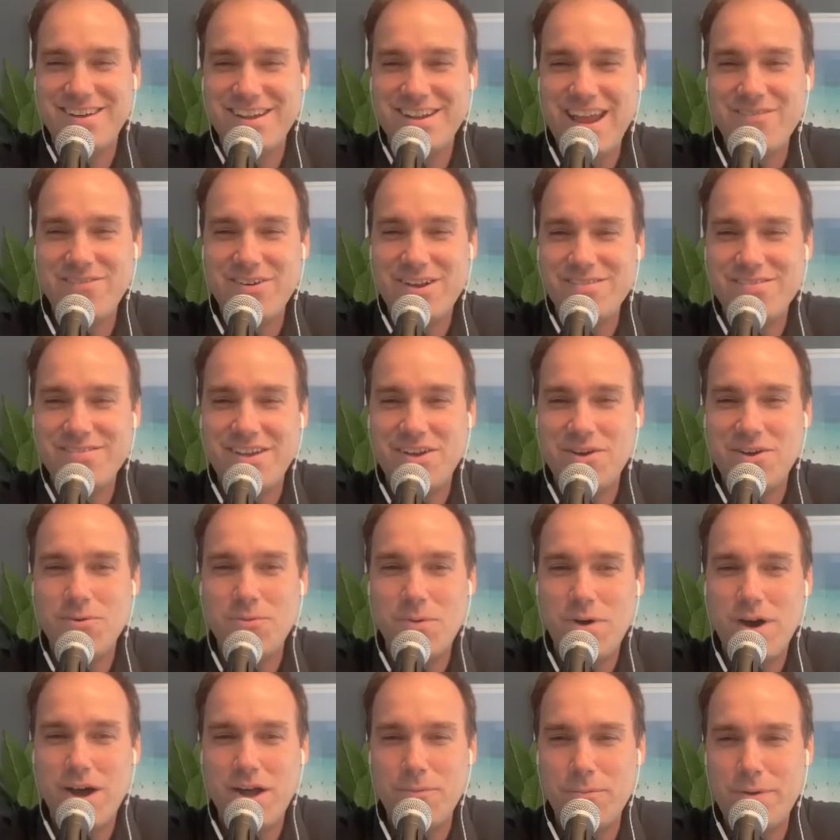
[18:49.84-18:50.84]
on every single
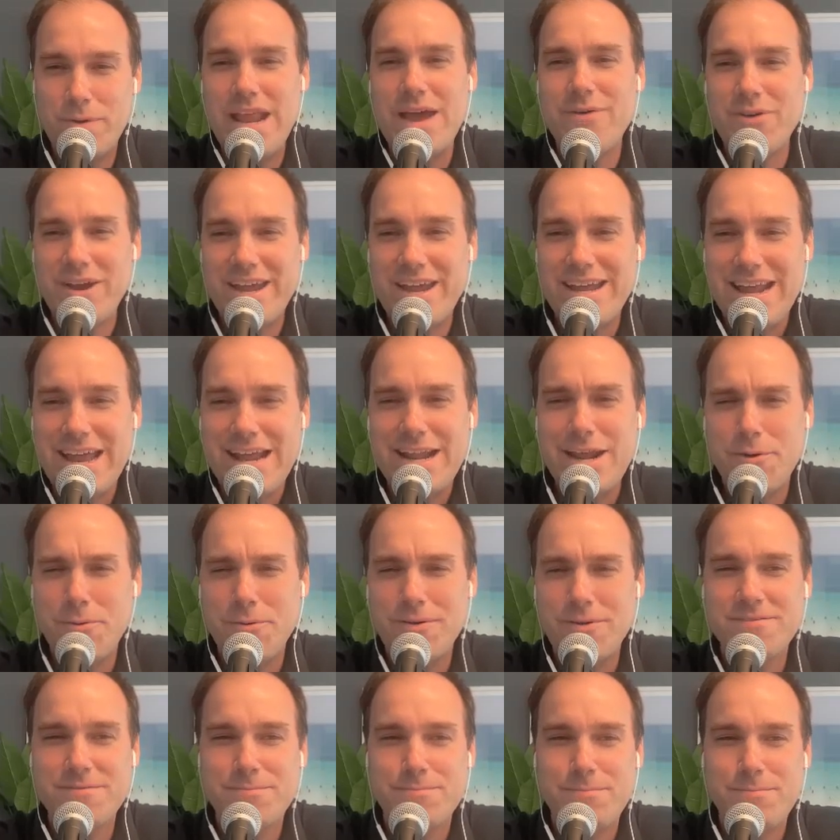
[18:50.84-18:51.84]
one. We never get any
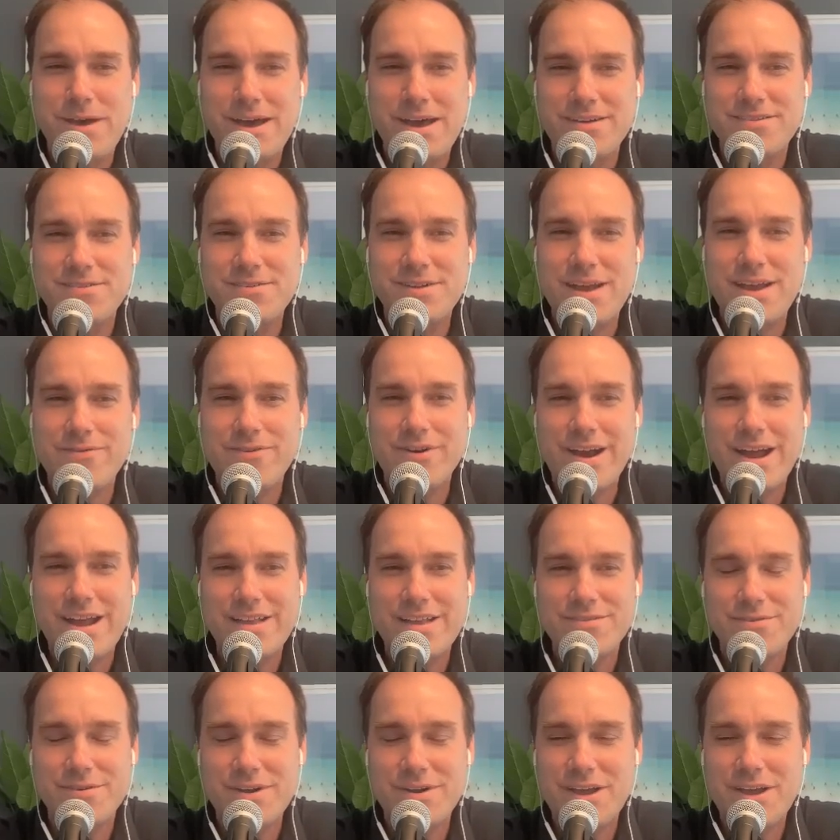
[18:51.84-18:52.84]
respect. You never
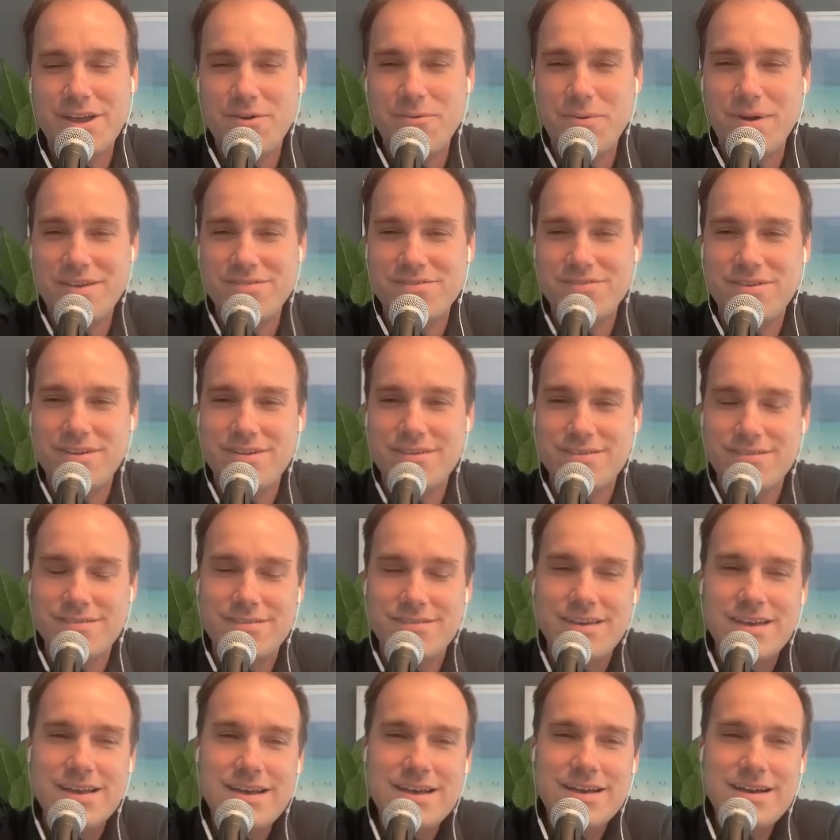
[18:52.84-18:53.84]
answer any
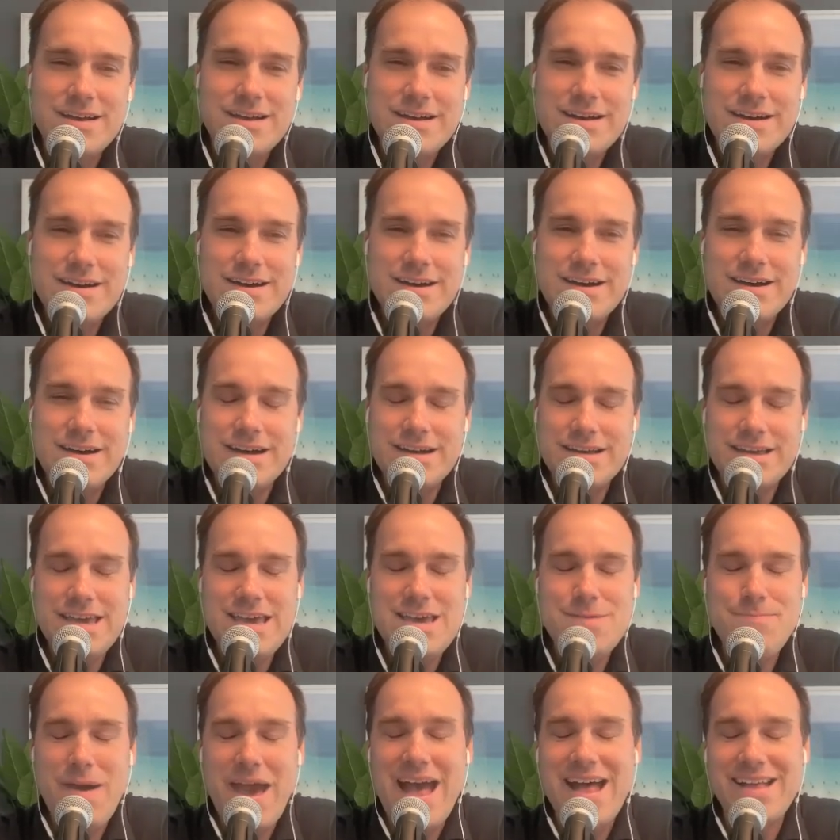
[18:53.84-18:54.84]
questions.
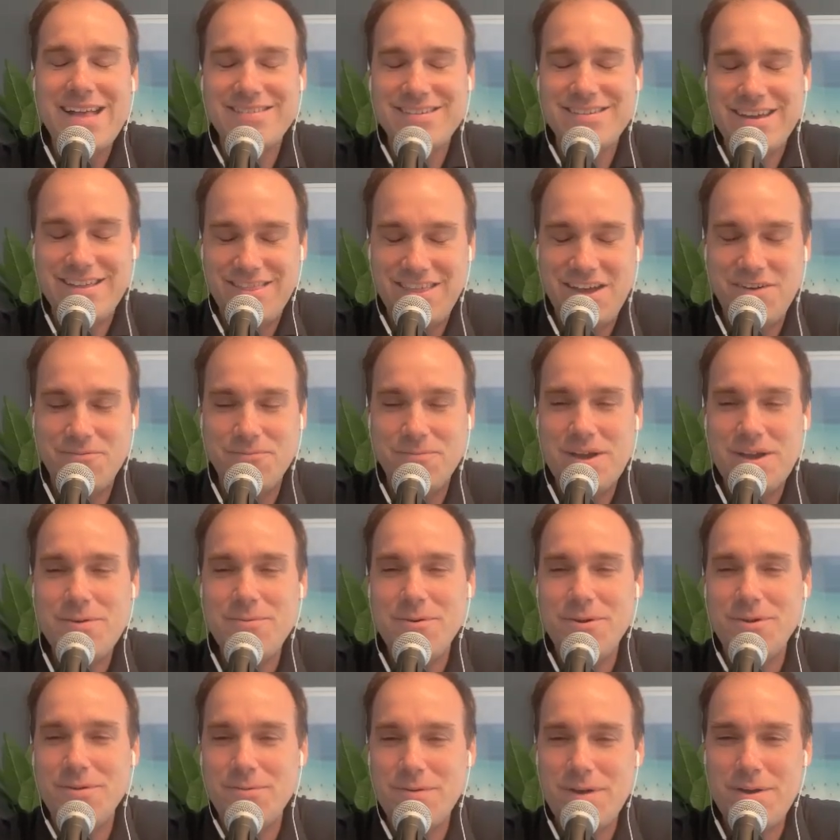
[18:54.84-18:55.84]
Keep asking them. We
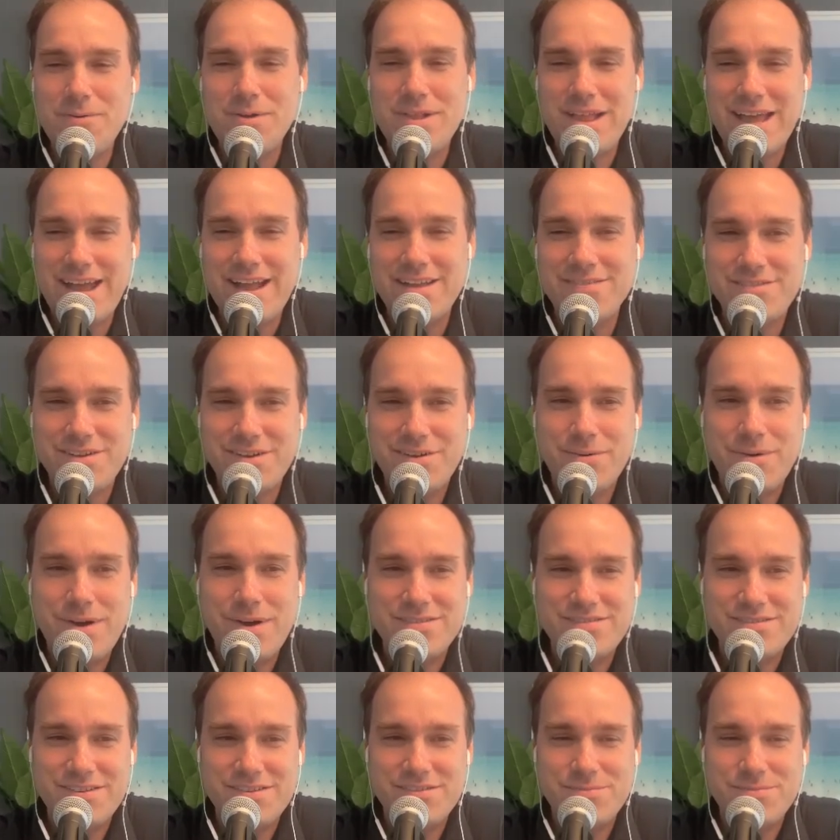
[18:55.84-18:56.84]
will answer
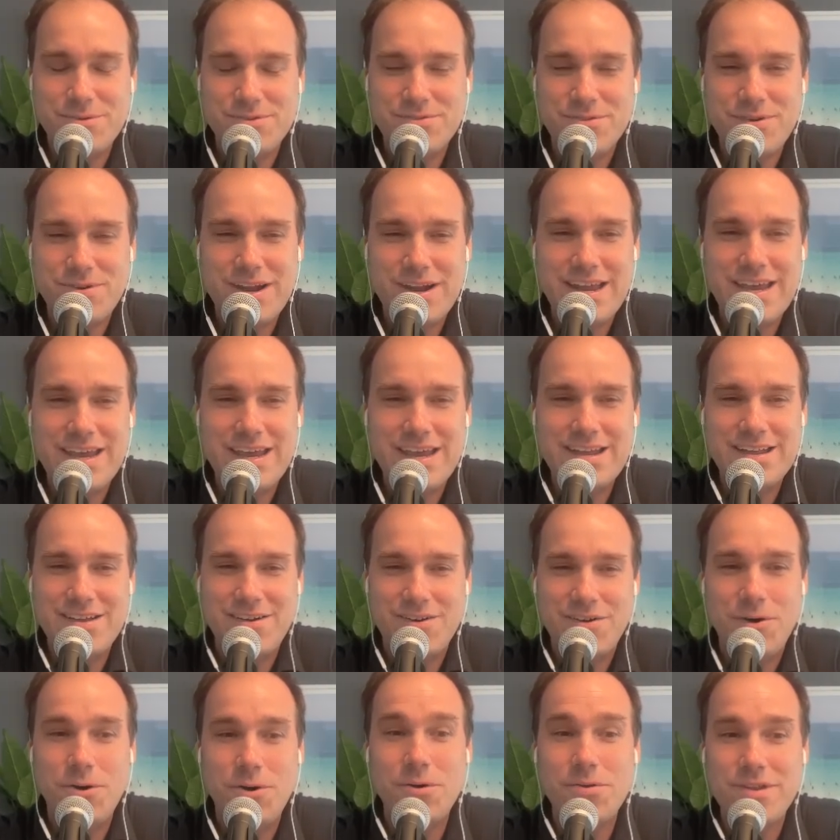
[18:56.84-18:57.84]
questions. We'll try to hit
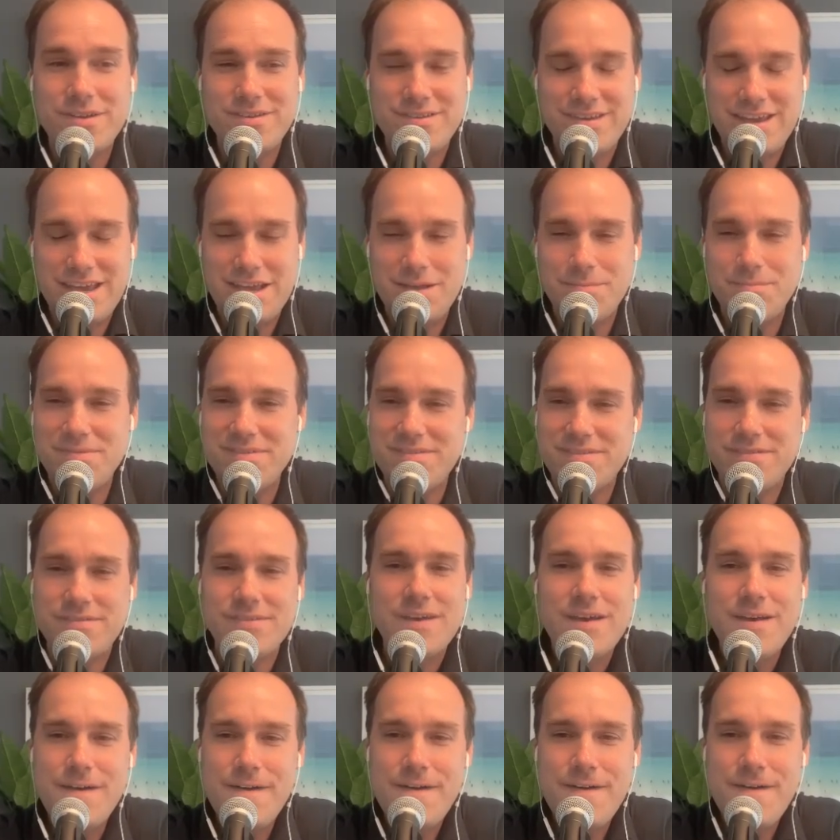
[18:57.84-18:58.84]
all the
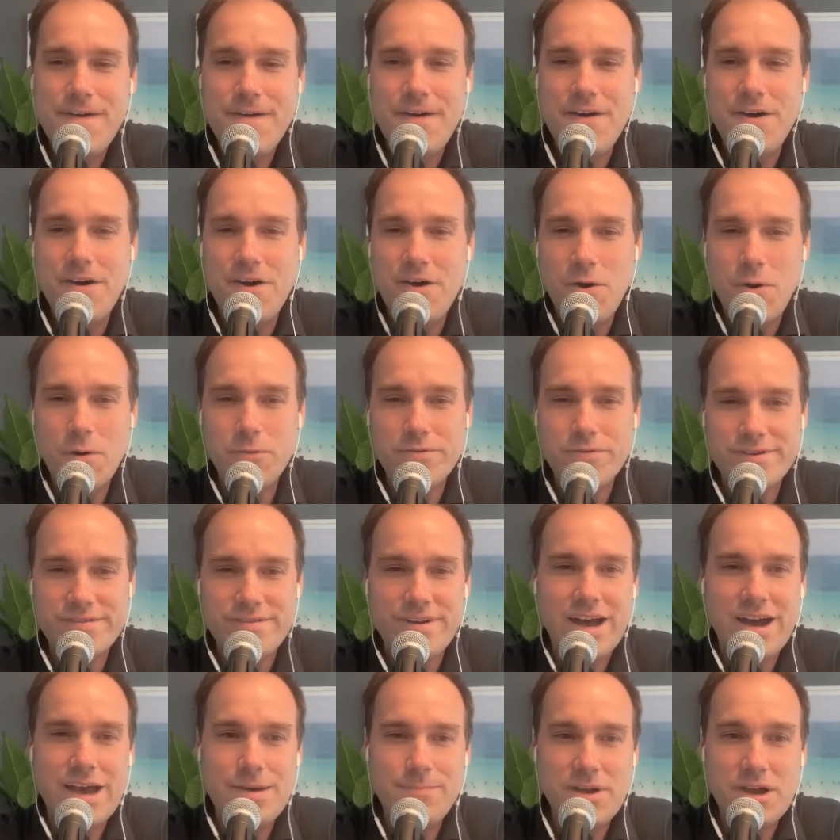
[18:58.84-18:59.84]
teams over
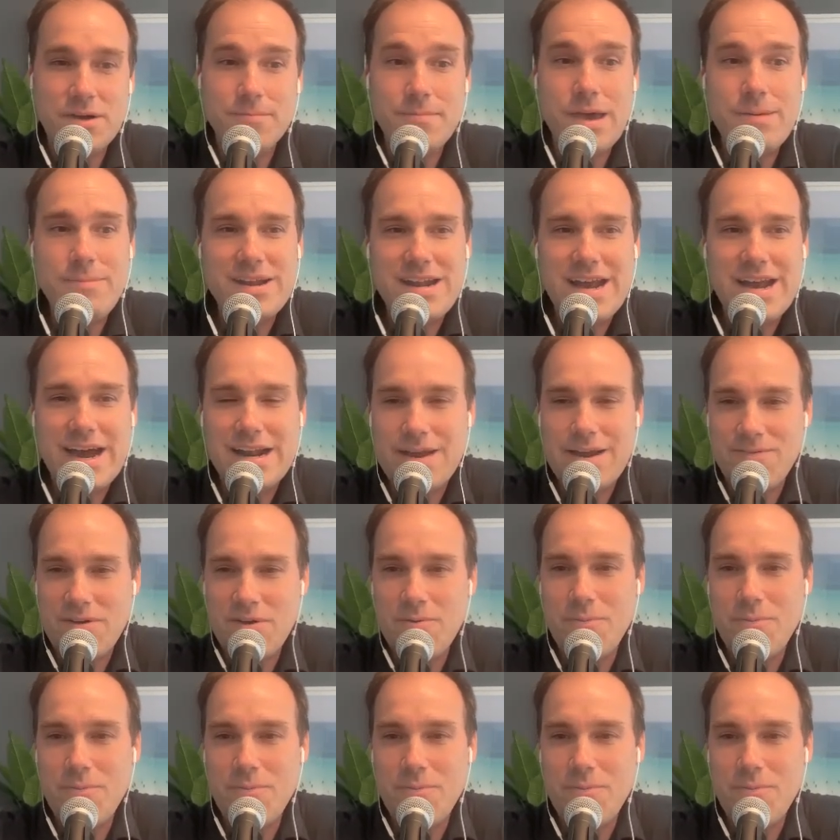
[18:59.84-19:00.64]
time here. Maybe not every